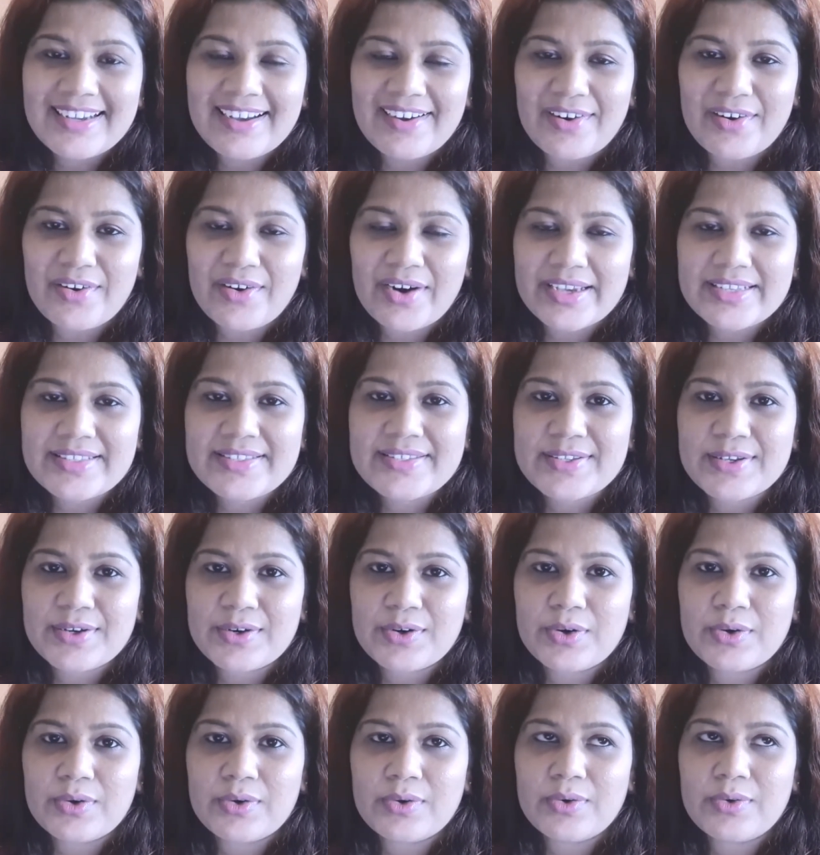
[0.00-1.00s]
Alright,
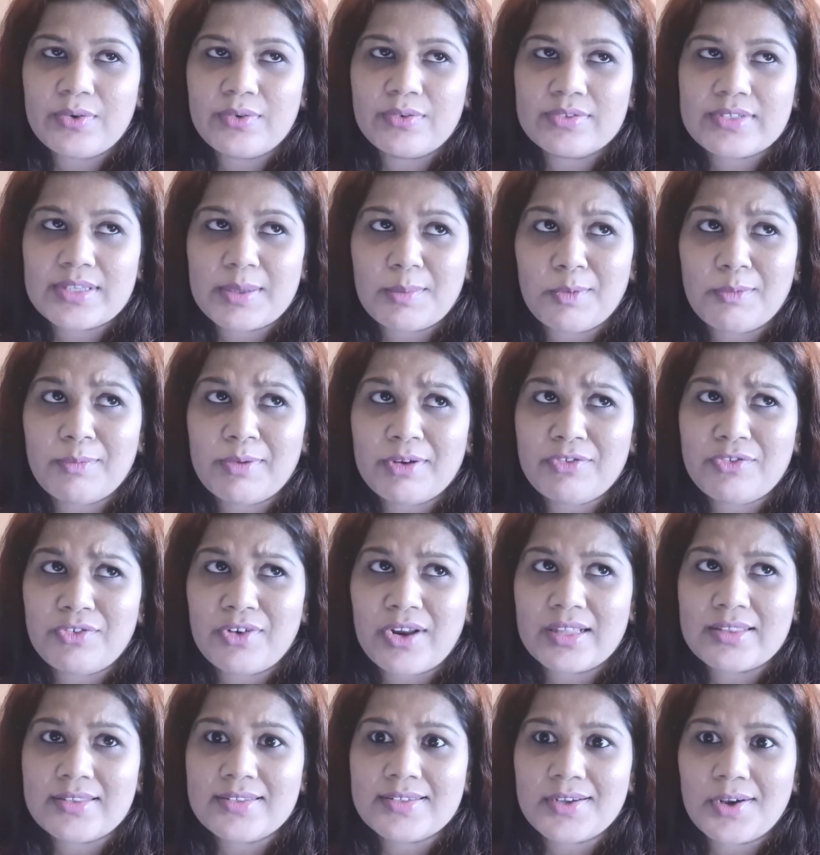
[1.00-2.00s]
so some of my
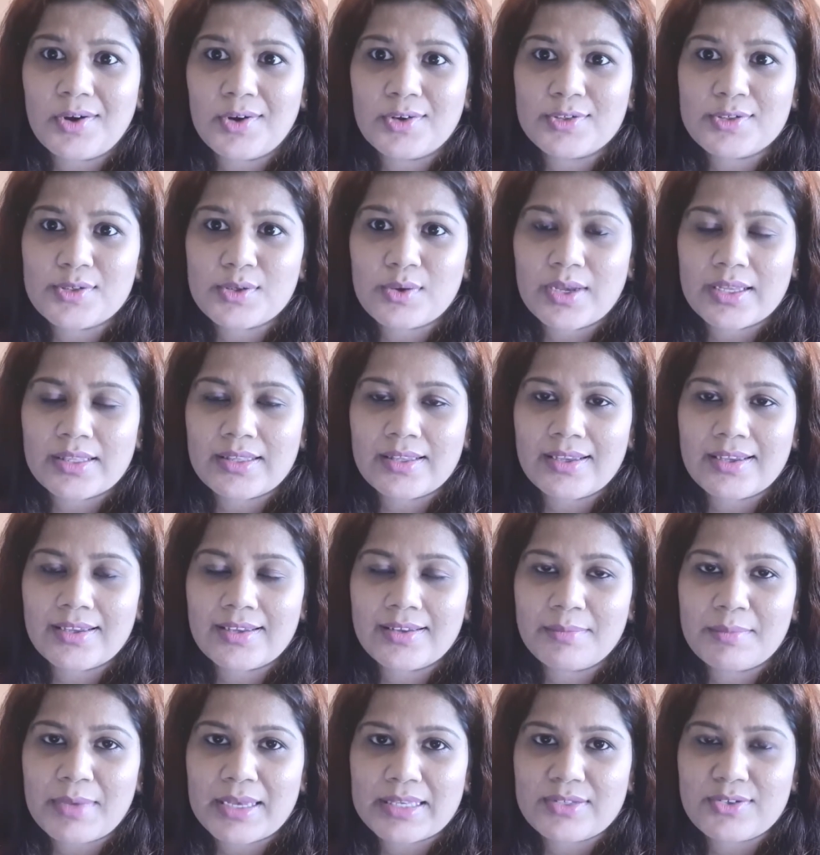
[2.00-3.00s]
friends are also, I
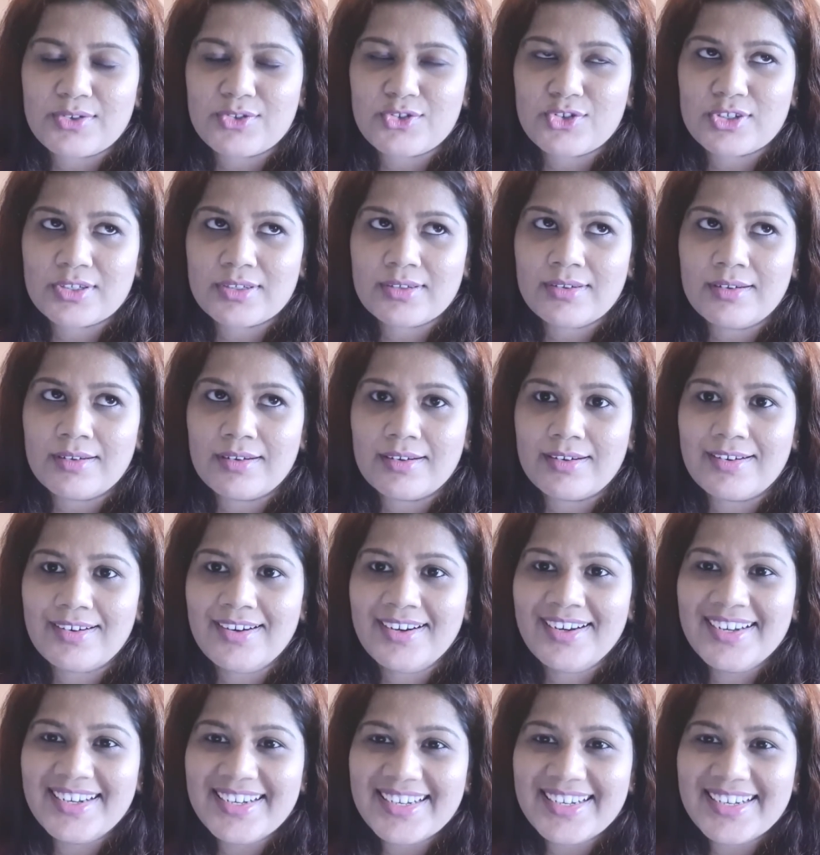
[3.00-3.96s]
think, messaging her.